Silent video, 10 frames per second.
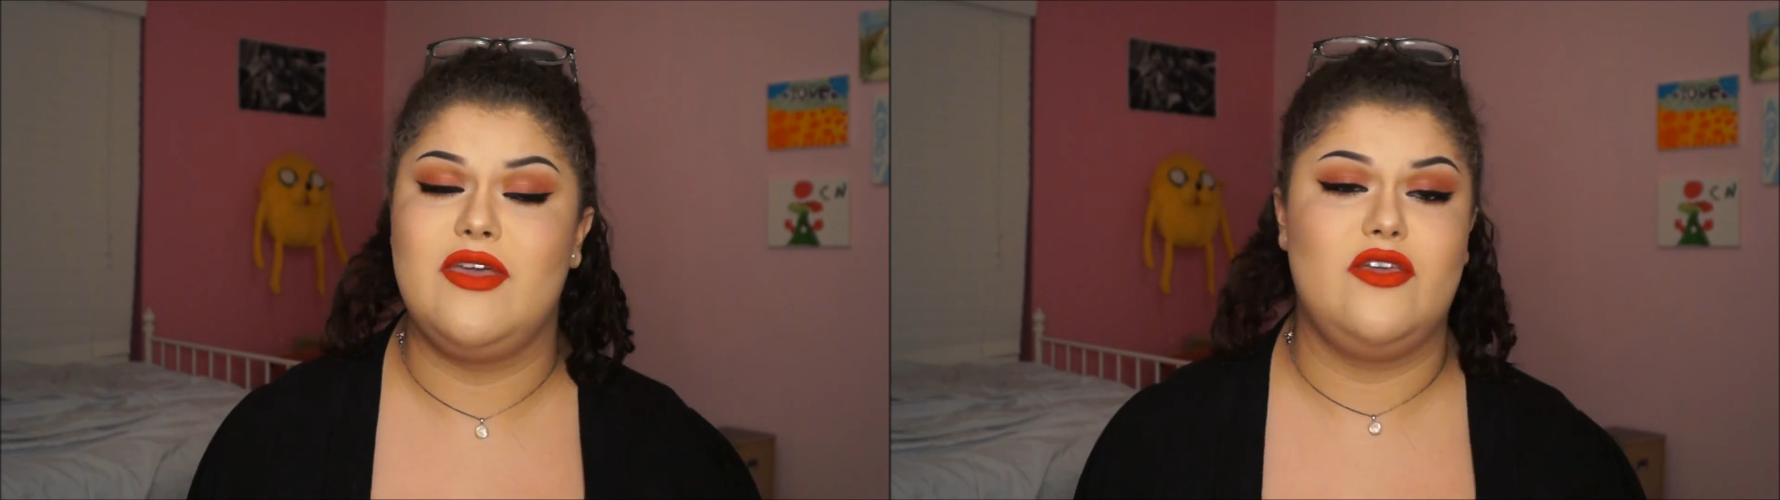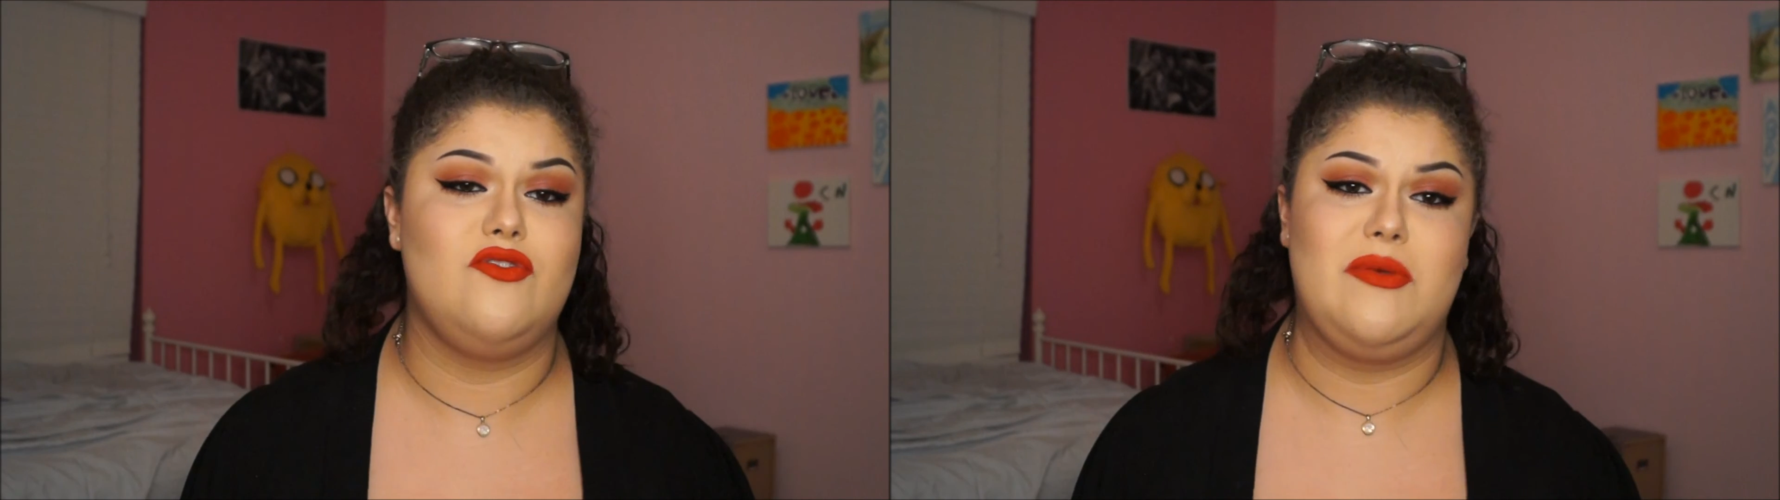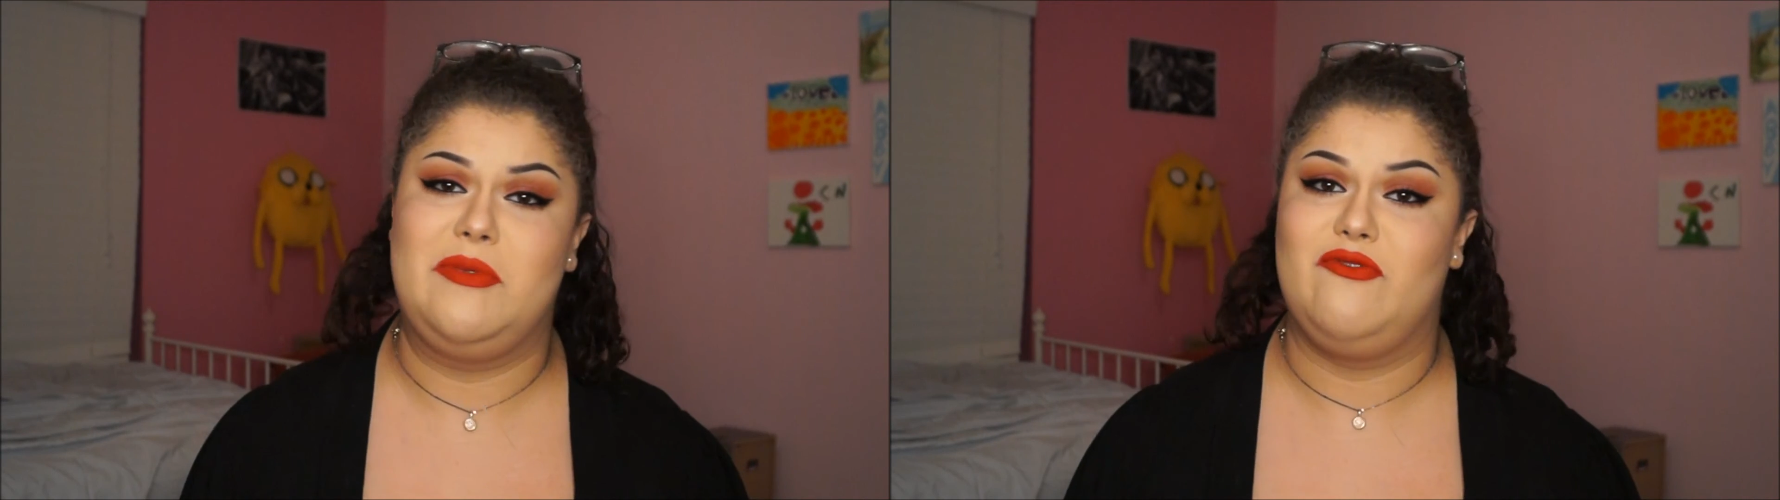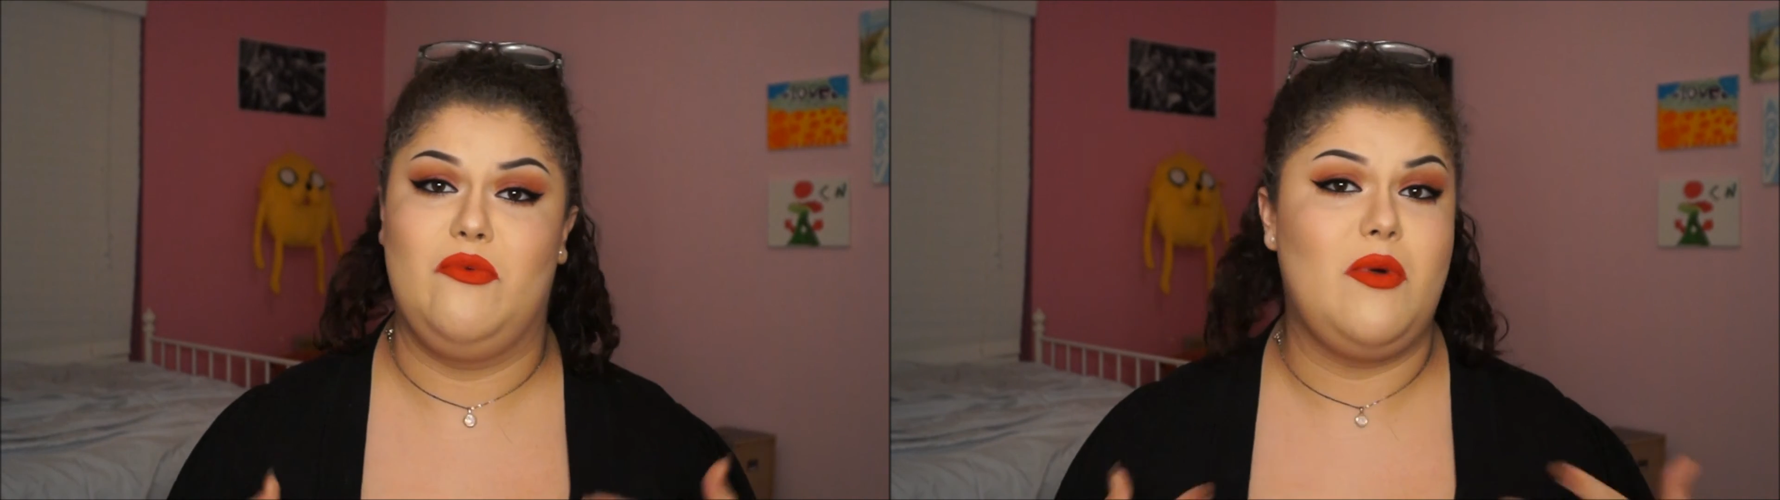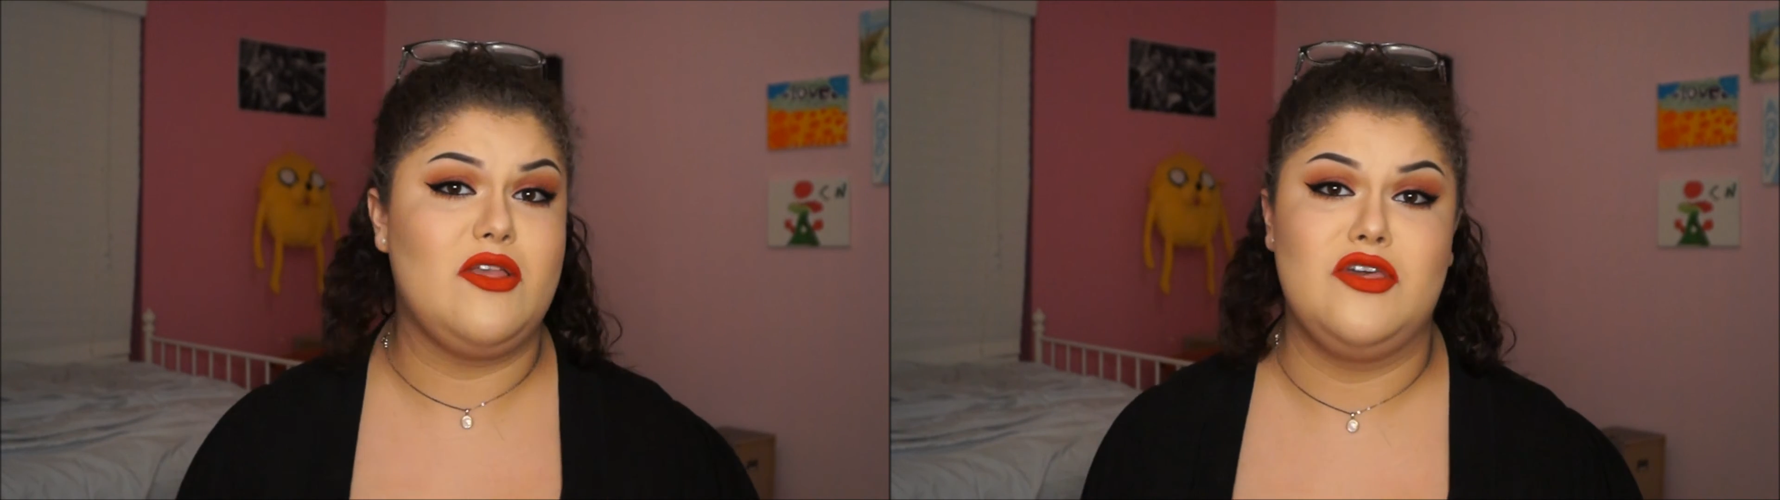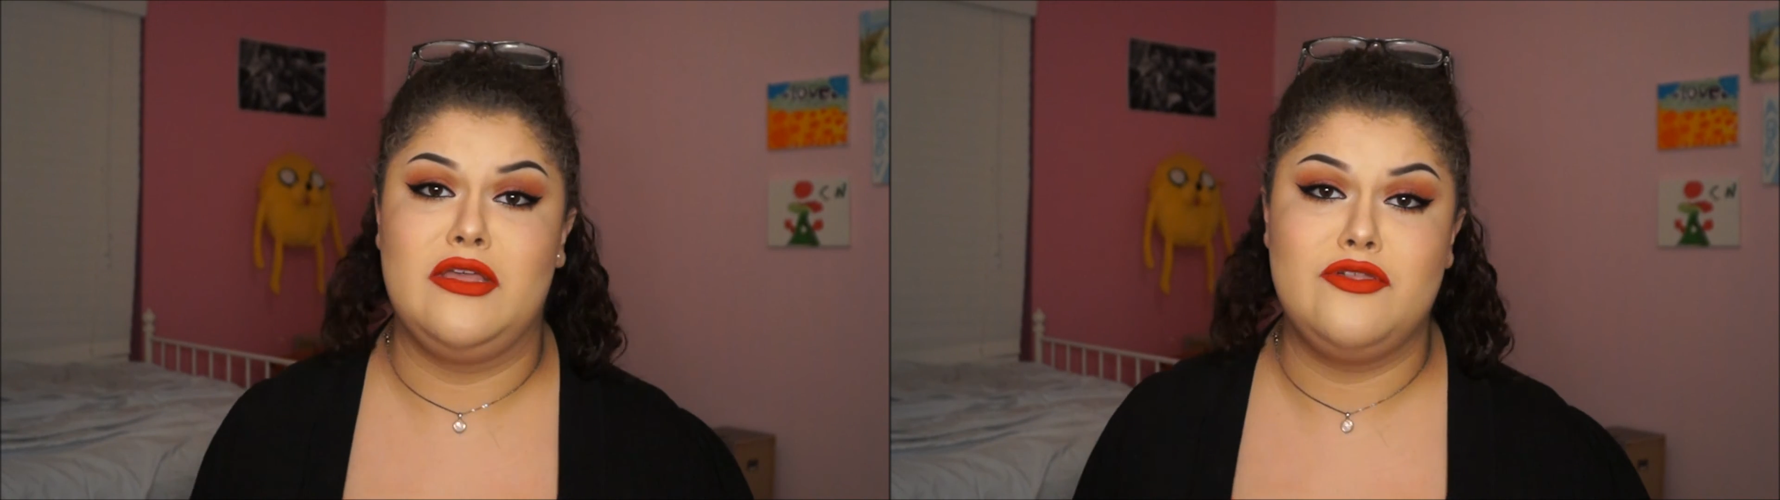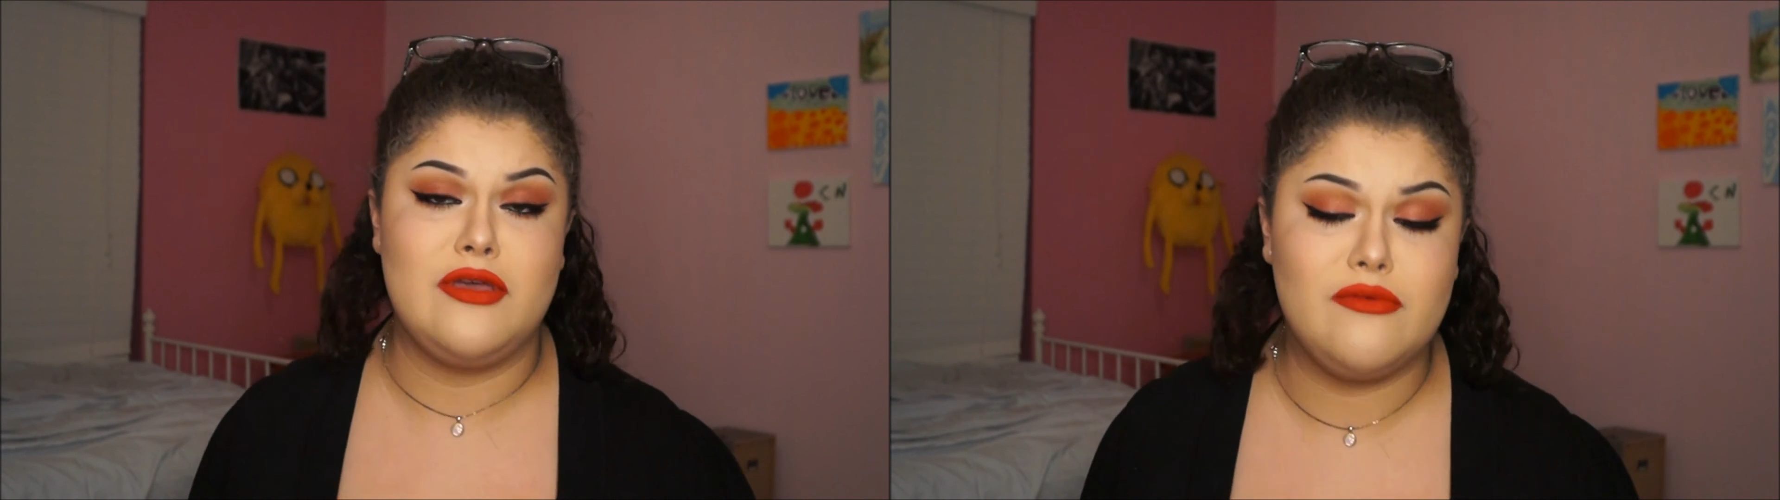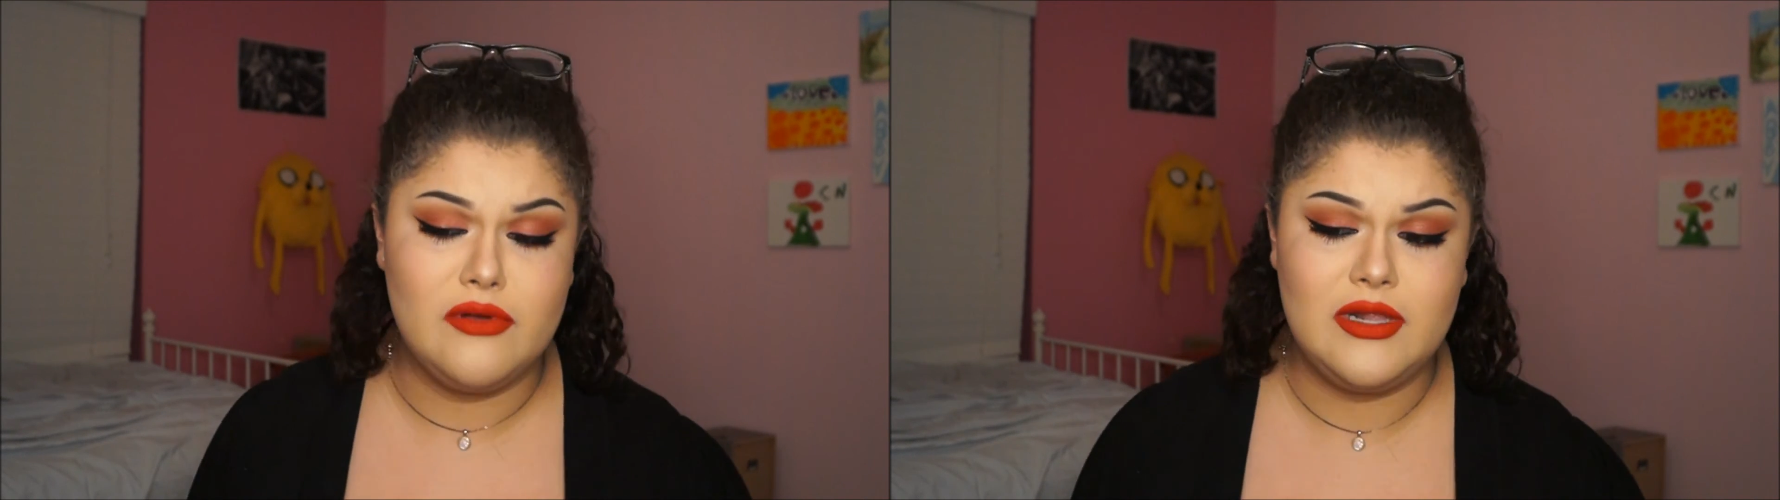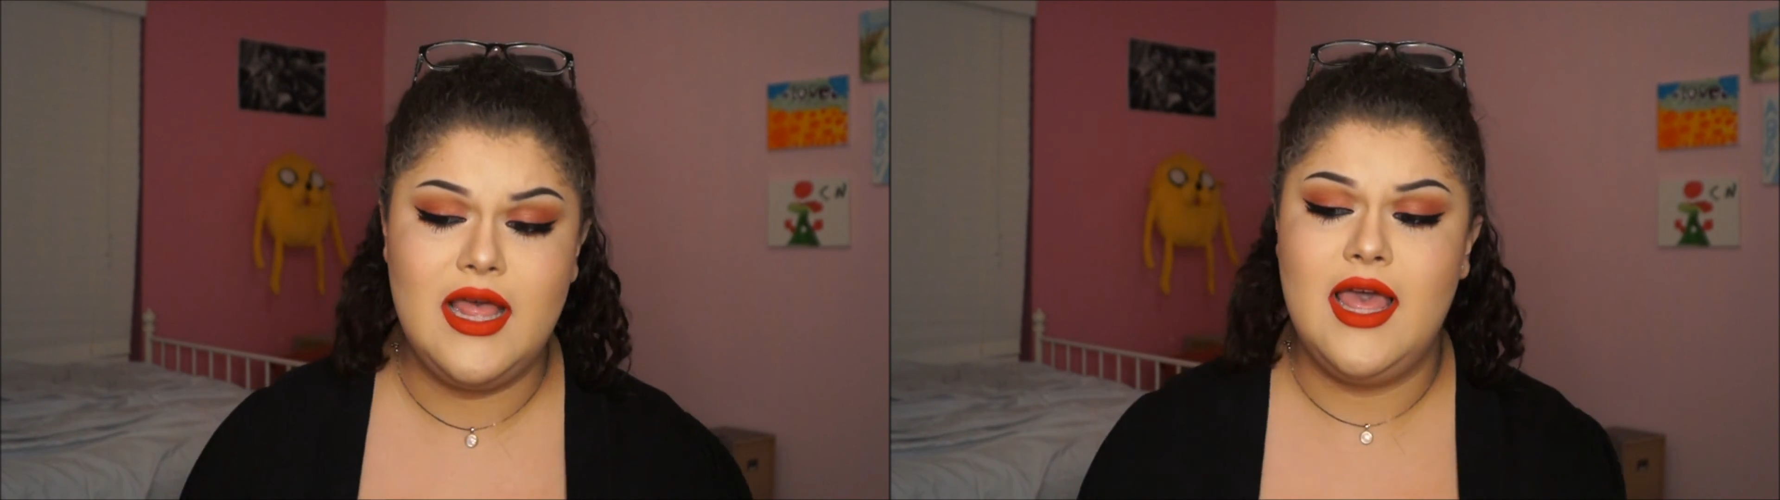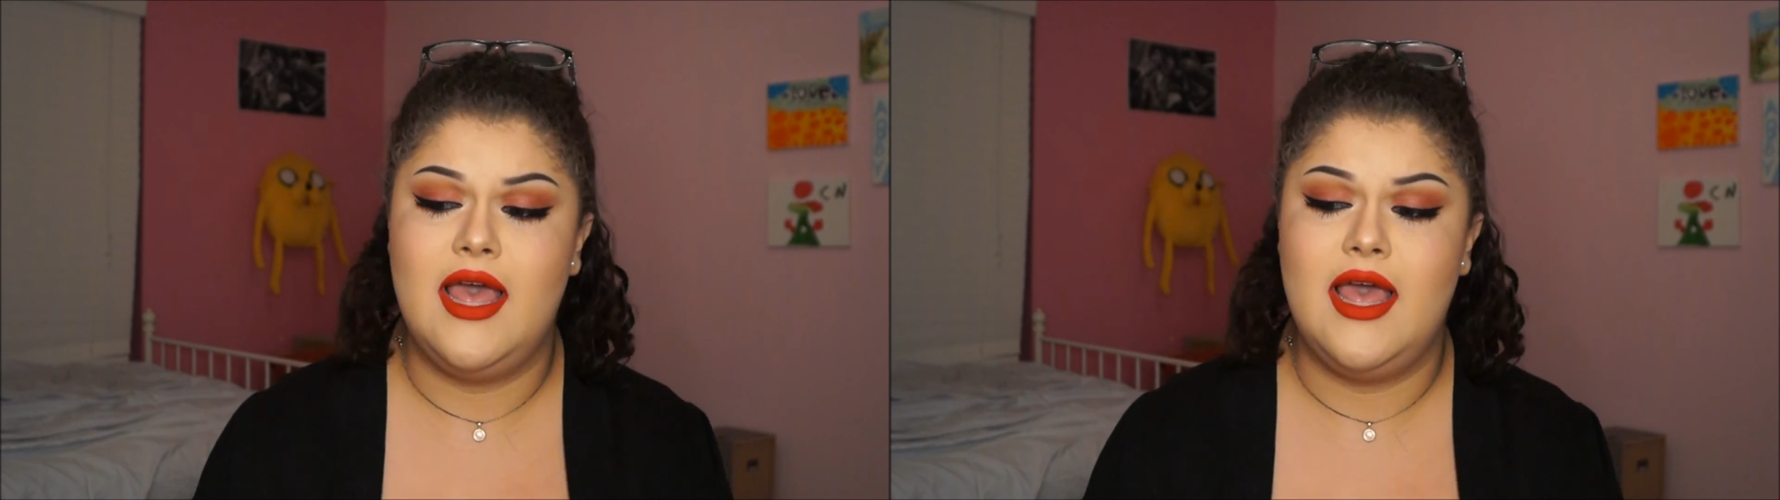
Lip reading: Thank you so much for watching in general.